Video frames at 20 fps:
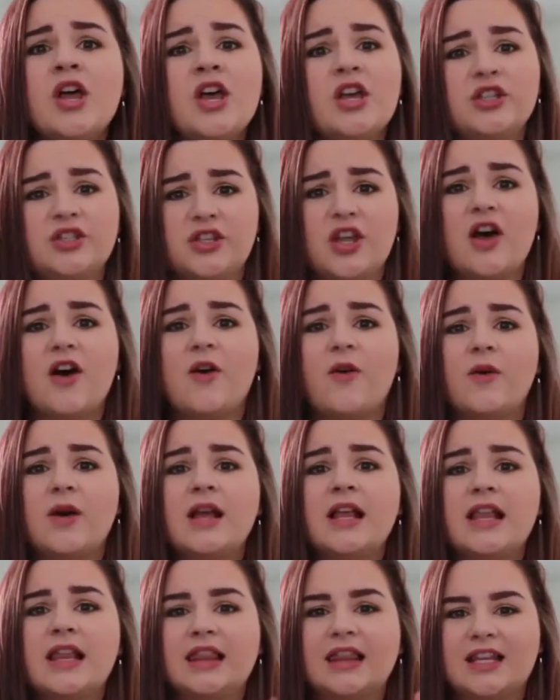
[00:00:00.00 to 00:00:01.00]
So
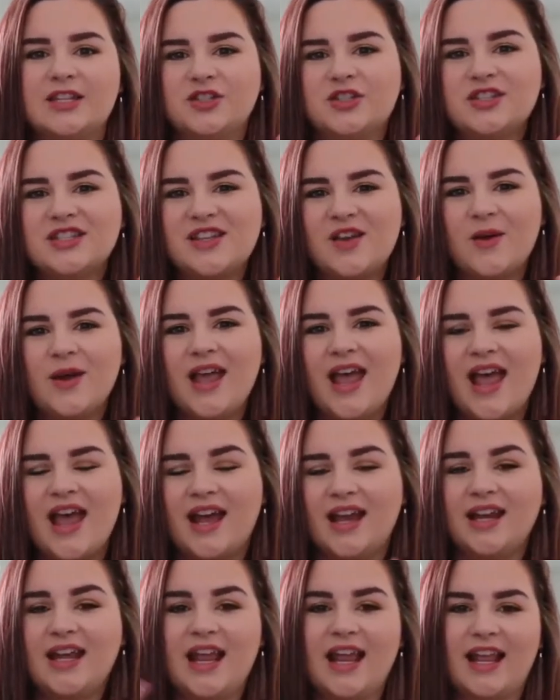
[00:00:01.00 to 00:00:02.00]
let's just go
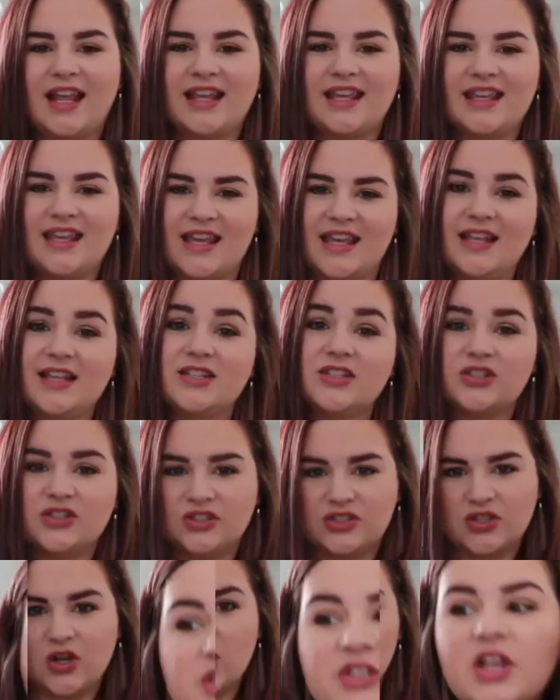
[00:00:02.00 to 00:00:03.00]
ahead and get
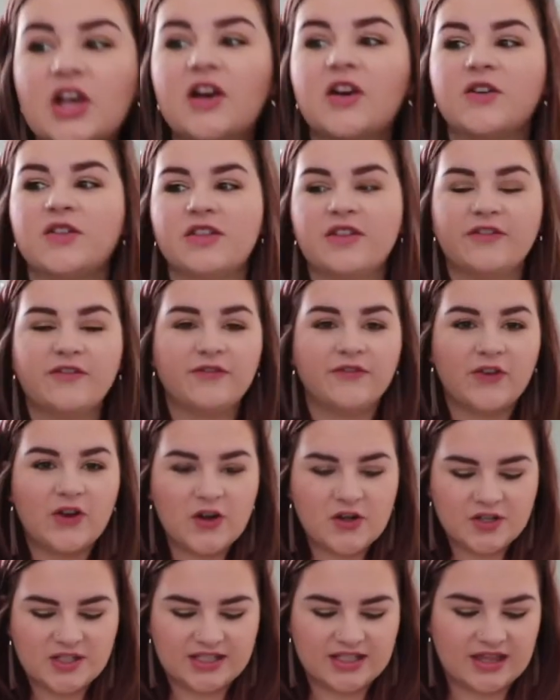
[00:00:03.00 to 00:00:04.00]
started. So the
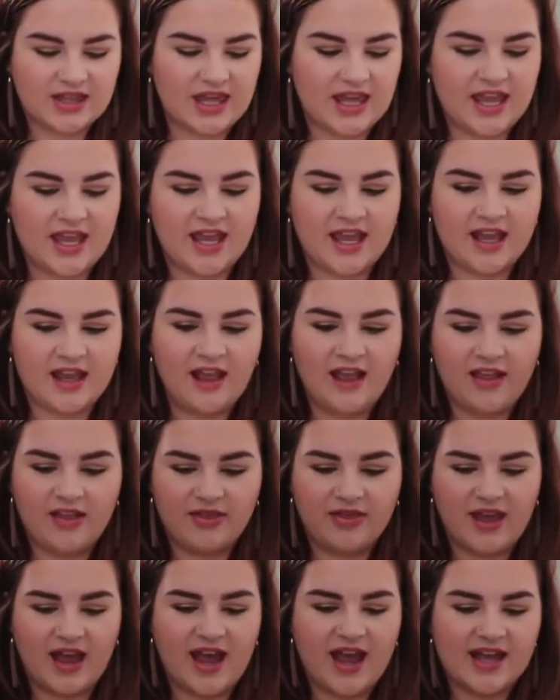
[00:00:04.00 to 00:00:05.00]
first thing
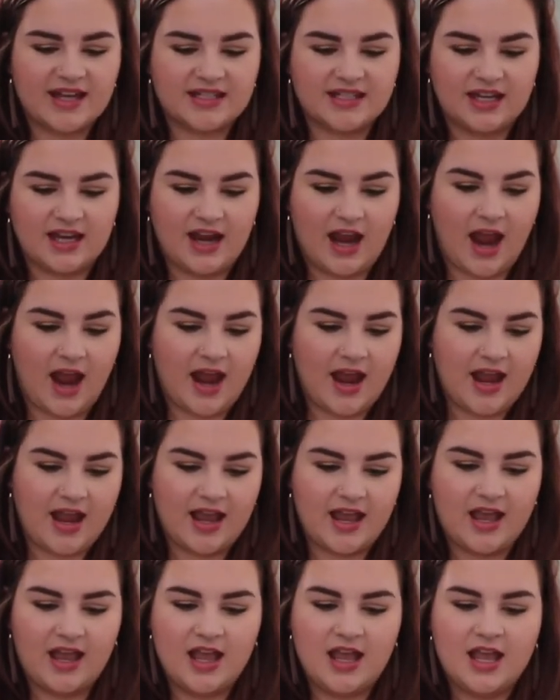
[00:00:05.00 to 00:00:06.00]
that
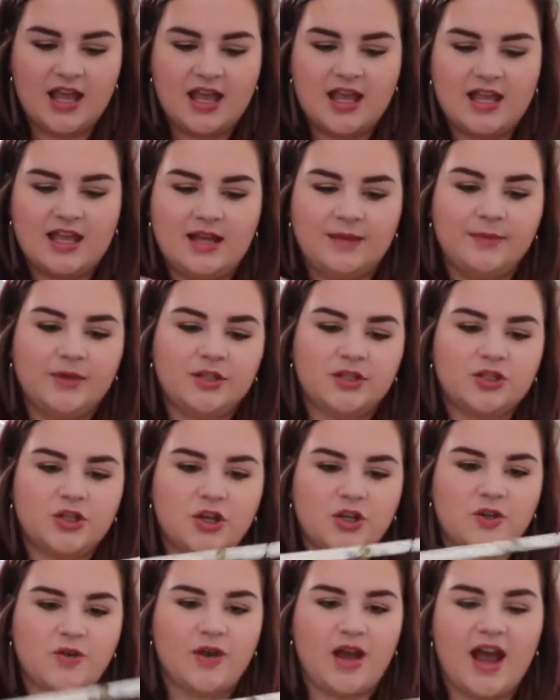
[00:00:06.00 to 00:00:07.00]
I'm going to
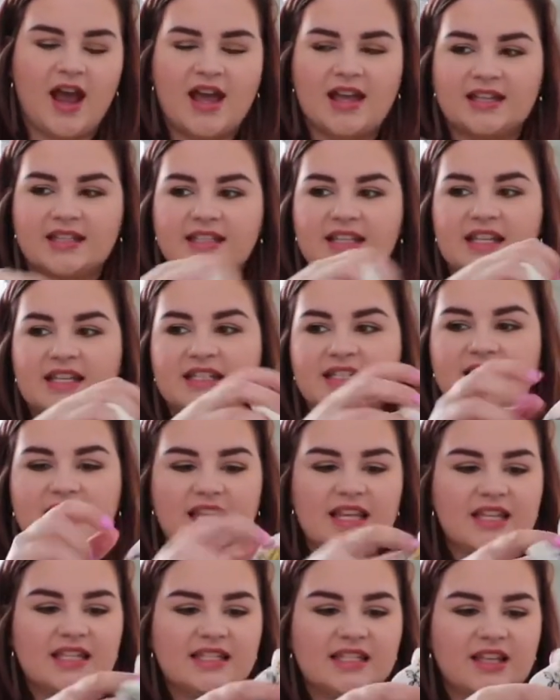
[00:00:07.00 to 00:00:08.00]
show you guys is
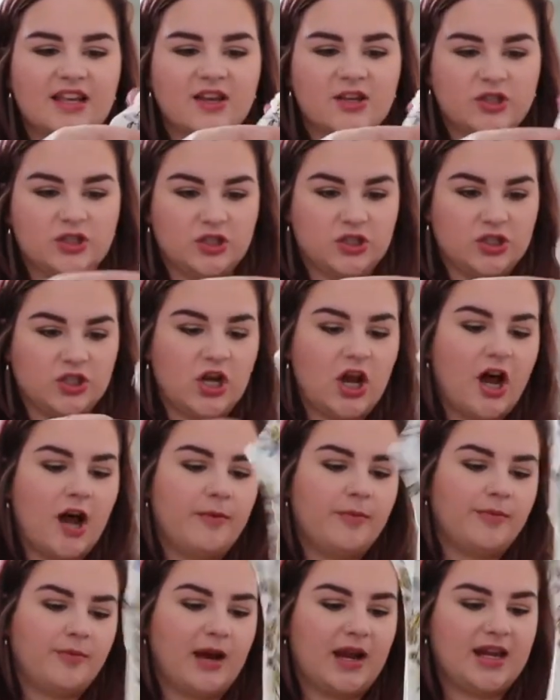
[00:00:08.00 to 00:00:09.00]
this
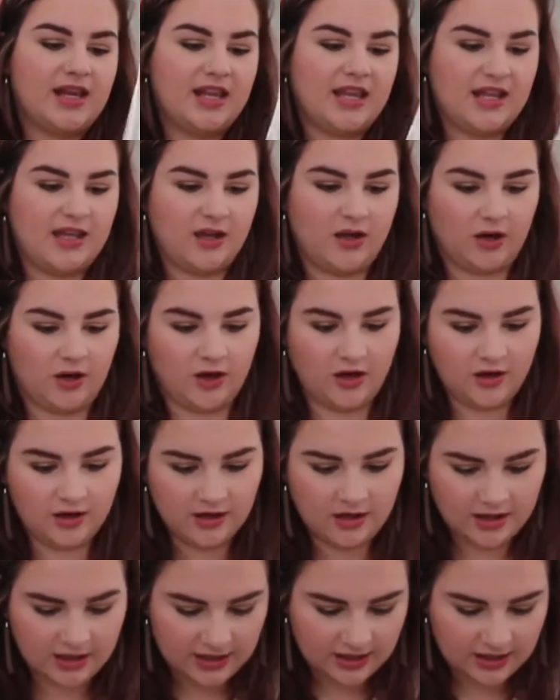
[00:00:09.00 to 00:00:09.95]
top right here.